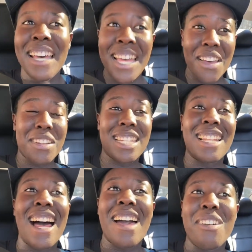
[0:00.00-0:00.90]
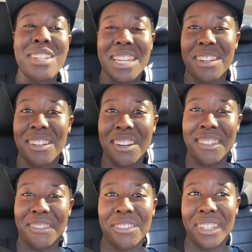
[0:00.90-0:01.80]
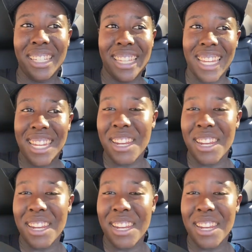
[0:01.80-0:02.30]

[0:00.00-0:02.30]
It was a lot. It was like a really, like,